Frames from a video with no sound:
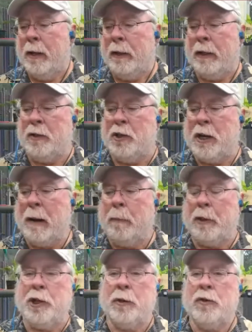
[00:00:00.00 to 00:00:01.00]
these
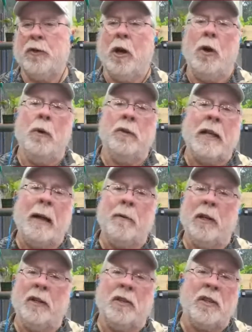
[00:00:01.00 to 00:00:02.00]
temperature zones,
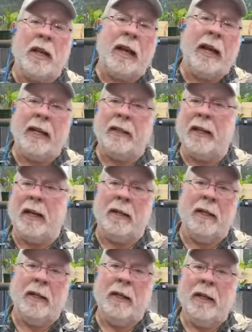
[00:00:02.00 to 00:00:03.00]
I'm going to say in the
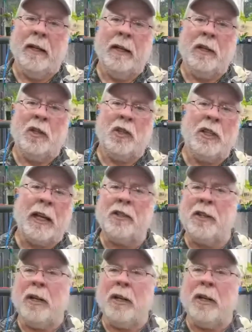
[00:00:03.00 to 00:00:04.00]

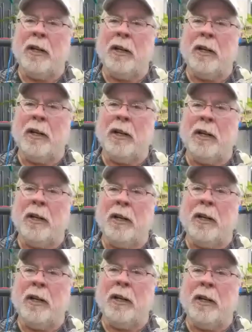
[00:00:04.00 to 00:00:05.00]
60 or
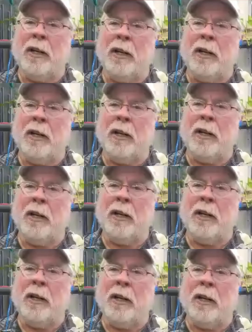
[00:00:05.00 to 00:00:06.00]

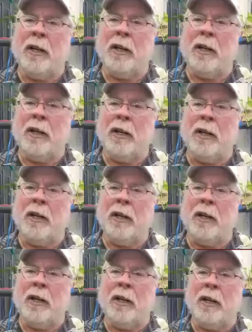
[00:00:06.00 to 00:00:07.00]
the
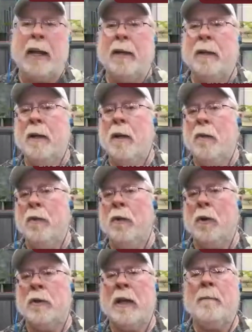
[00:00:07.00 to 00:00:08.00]
50, 70 during the
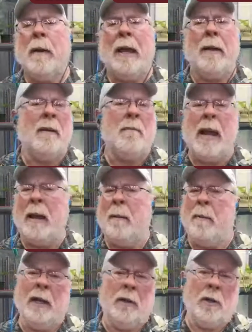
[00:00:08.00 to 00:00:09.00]
day, though it
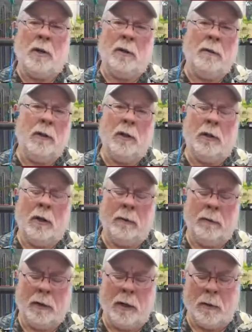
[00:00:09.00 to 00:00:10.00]
may, it may be a little,
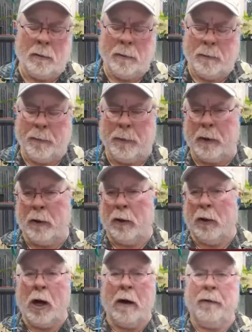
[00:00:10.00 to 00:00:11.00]
little, you know,
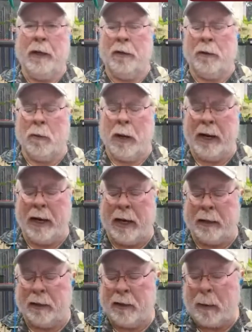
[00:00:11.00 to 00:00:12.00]
little off either
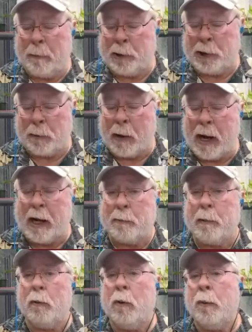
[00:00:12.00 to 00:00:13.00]
way on temperature
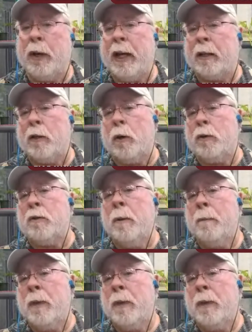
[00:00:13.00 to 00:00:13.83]
wise. But when we get those